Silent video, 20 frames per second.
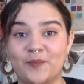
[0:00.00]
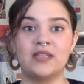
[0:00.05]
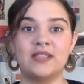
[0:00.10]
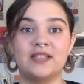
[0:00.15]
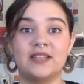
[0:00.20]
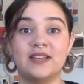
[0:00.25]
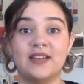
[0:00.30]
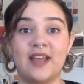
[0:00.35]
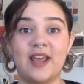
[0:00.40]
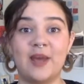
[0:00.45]

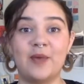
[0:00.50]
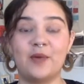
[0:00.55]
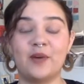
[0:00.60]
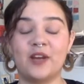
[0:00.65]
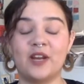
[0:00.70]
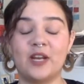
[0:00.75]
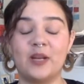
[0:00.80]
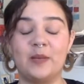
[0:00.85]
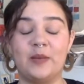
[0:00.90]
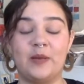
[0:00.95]
Today we're
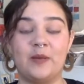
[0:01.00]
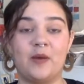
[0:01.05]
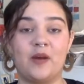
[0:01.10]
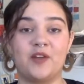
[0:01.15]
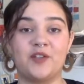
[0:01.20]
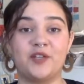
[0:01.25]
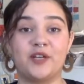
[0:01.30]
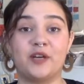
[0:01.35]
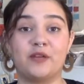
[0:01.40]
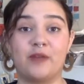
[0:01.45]
going to be
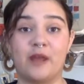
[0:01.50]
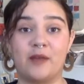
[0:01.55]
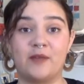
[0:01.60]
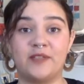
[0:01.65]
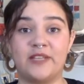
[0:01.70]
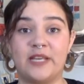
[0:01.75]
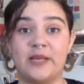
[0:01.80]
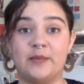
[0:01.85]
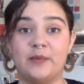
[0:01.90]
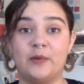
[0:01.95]
watching a
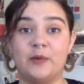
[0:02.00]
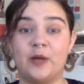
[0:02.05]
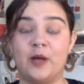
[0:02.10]
roundtable